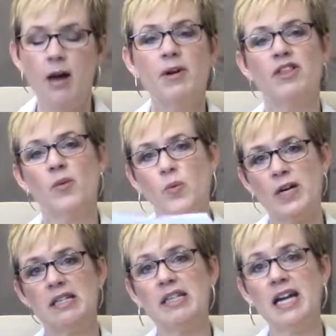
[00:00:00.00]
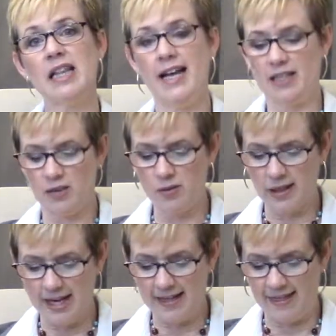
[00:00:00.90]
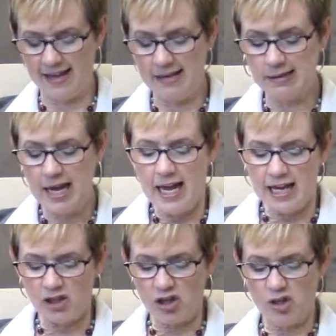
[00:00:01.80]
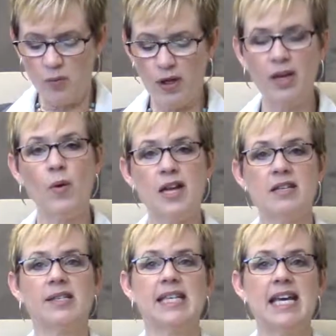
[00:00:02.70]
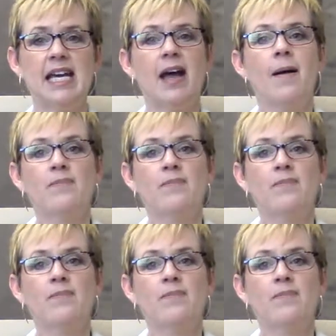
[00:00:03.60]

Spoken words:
But the reason I like to do it like this is because you really want to see